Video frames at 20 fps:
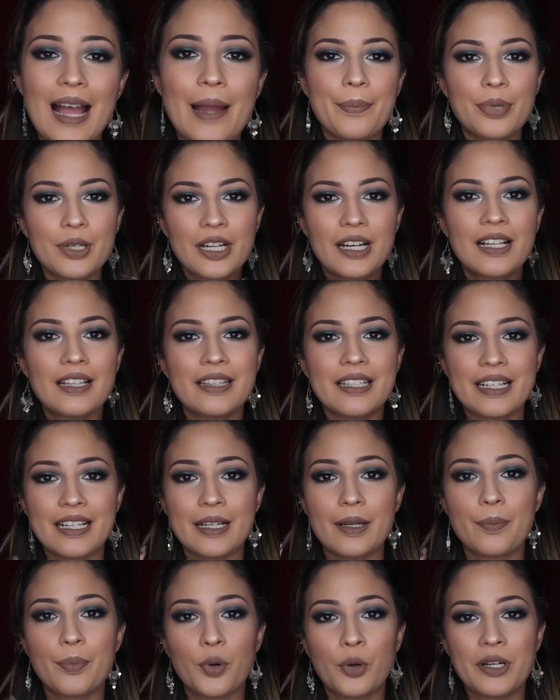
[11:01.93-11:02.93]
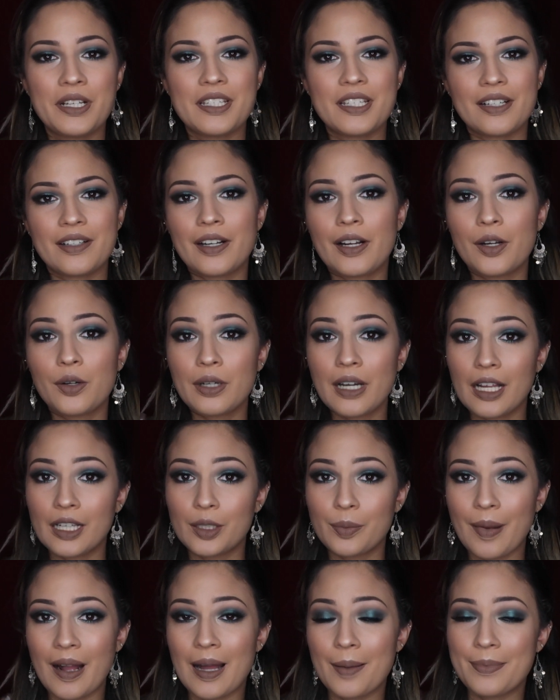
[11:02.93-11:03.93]
put on the 0.0
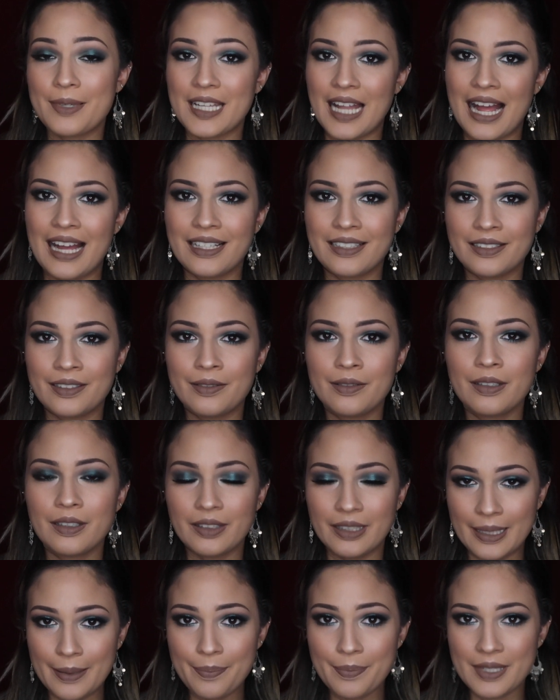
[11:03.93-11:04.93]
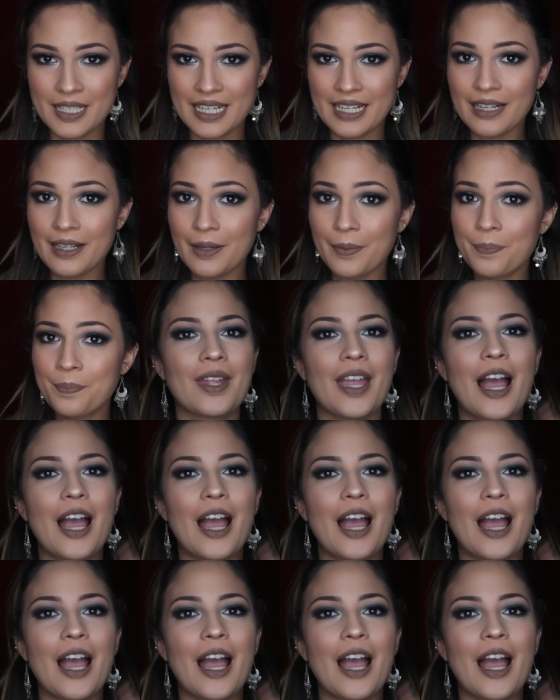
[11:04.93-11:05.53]
Colourpop Satin Lipstick.